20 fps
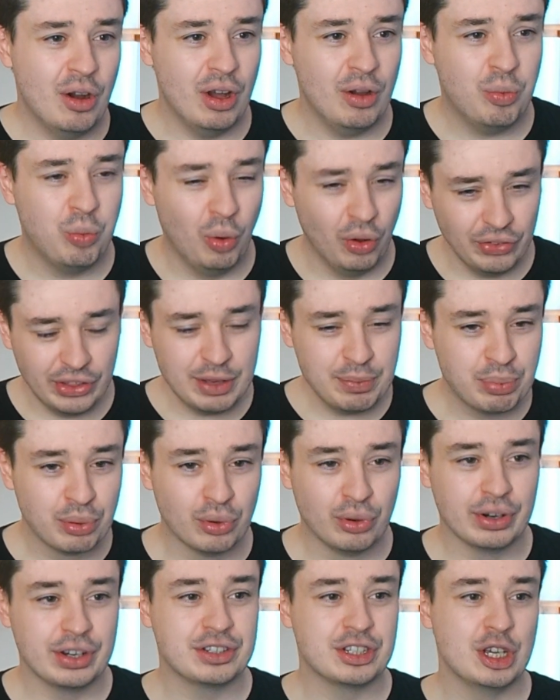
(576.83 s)
what they
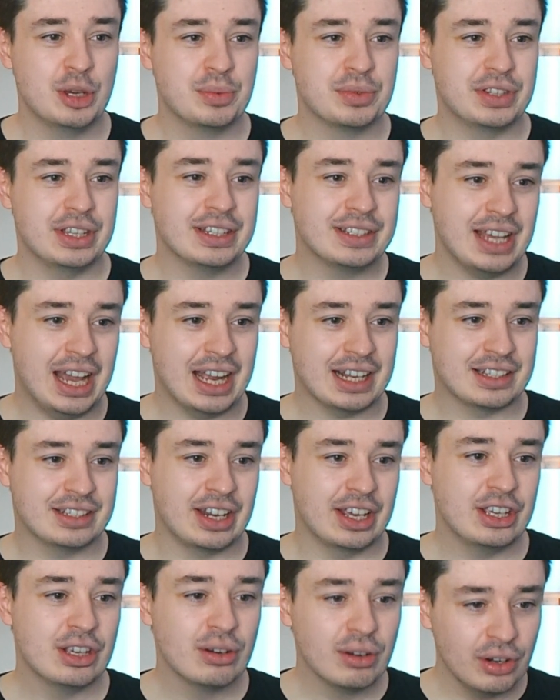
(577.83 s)
brought in terms of the attack today.
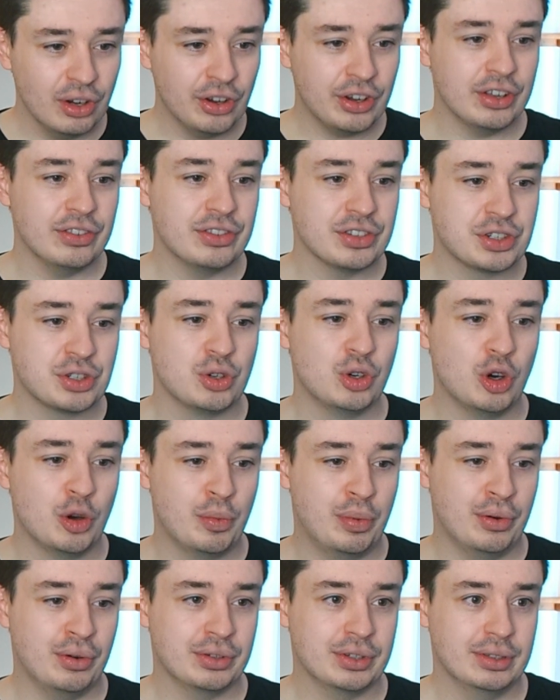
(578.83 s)
You look at the
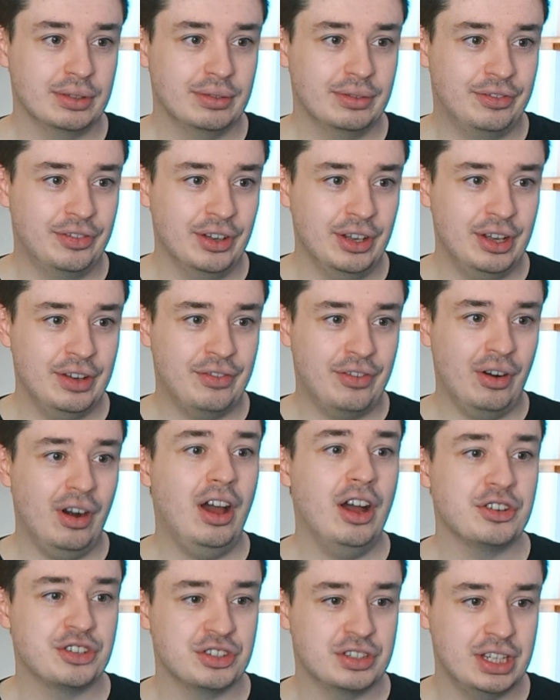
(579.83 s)
scoreboard for, for
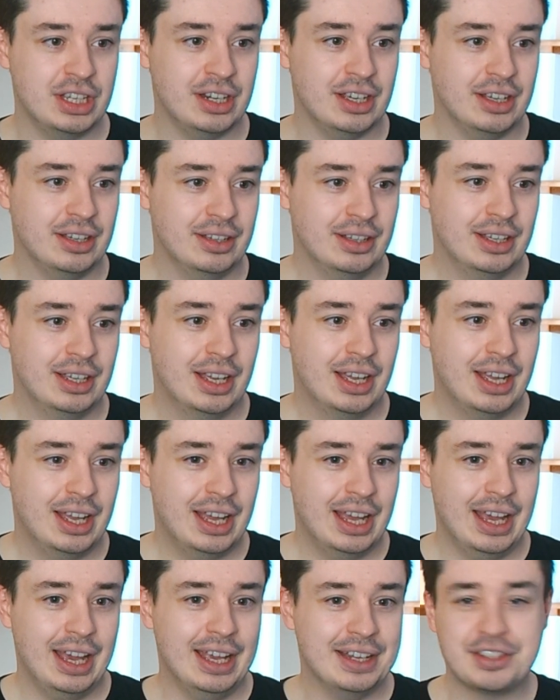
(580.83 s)
Argentina,
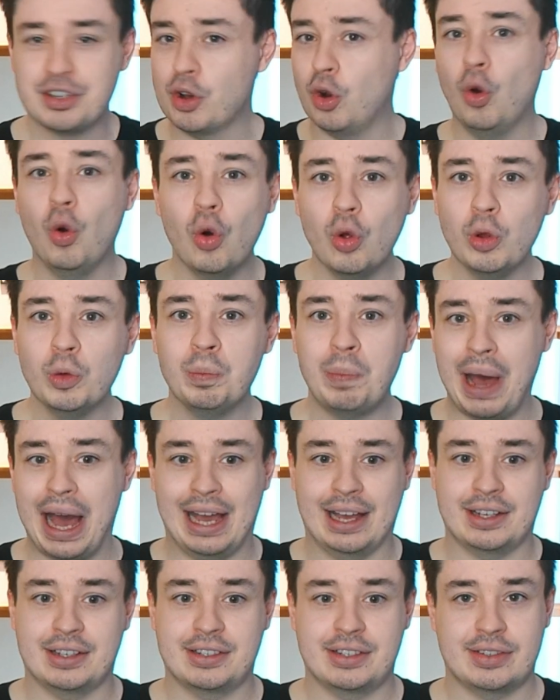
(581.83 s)
it's all
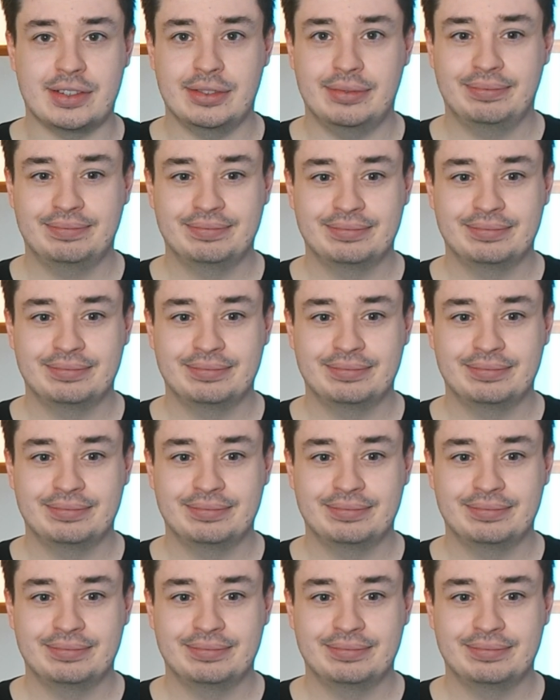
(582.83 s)
backs.